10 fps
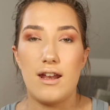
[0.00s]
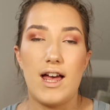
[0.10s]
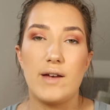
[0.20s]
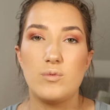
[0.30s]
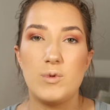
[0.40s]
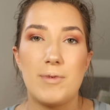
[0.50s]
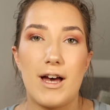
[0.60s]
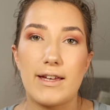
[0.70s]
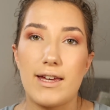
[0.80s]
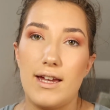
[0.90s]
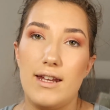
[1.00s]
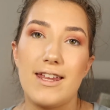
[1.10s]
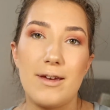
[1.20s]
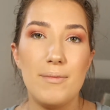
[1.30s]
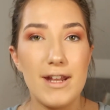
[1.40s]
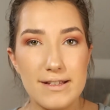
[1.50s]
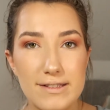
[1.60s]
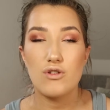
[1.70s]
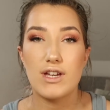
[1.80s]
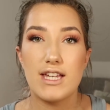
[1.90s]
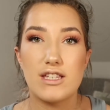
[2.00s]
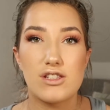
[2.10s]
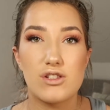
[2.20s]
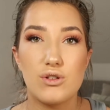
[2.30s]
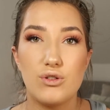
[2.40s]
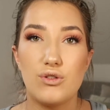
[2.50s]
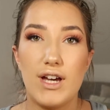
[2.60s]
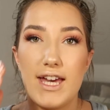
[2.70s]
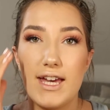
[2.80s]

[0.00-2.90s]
and I will be back in a minute. Okay, so